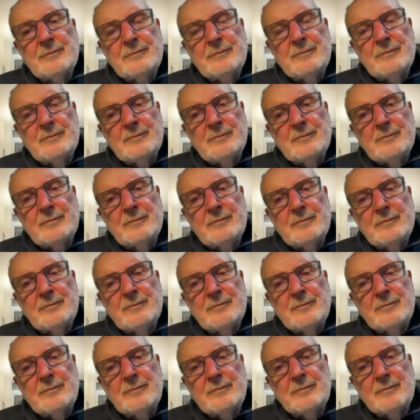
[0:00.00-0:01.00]

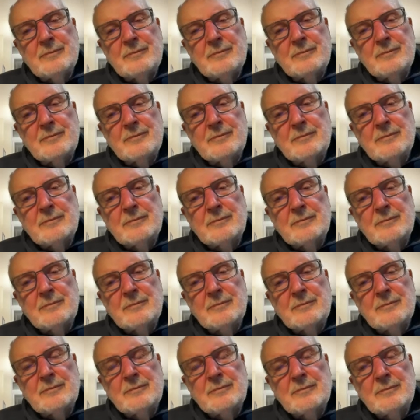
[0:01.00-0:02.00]

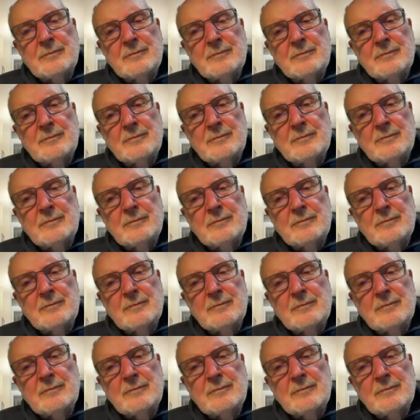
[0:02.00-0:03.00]

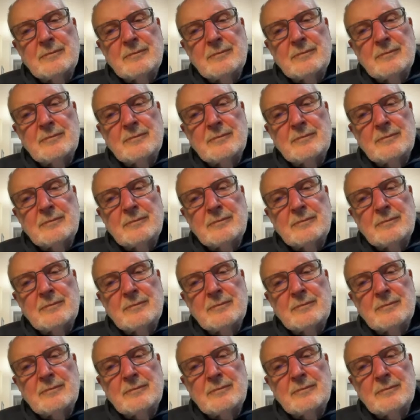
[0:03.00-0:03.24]
This person isn't speaking.